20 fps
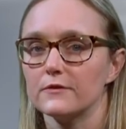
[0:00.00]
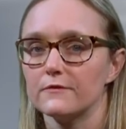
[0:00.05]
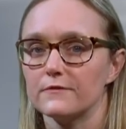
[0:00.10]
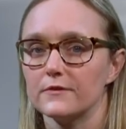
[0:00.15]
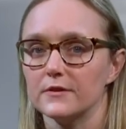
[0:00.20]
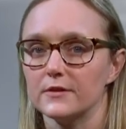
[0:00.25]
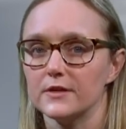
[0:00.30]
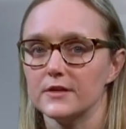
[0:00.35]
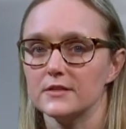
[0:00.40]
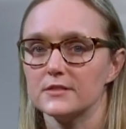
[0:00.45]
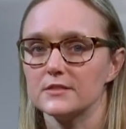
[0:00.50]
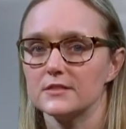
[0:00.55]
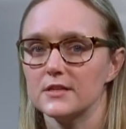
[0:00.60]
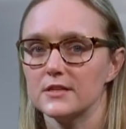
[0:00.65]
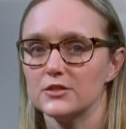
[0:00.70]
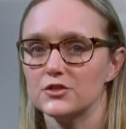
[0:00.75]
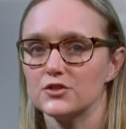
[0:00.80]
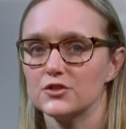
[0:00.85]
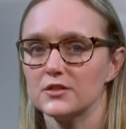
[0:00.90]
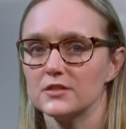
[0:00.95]
affiliate
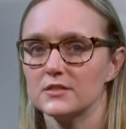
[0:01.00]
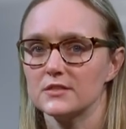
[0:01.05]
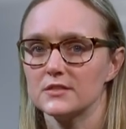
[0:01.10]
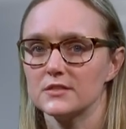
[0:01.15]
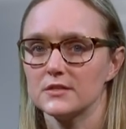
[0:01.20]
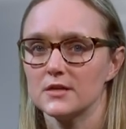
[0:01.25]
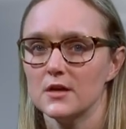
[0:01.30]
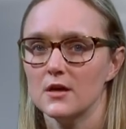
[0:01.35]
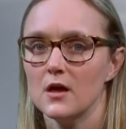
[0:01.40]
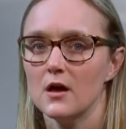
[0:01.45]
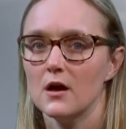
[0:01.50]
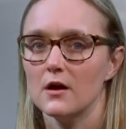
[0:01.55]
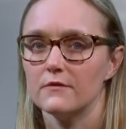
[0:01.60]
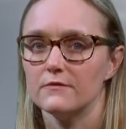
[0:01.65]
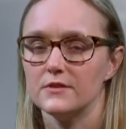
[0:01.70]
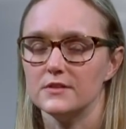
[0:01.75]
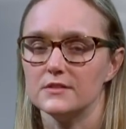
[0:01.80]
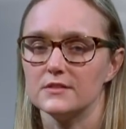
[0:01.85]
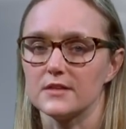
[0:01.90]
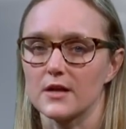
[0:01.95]
stations
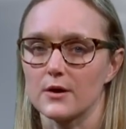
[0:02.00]
of these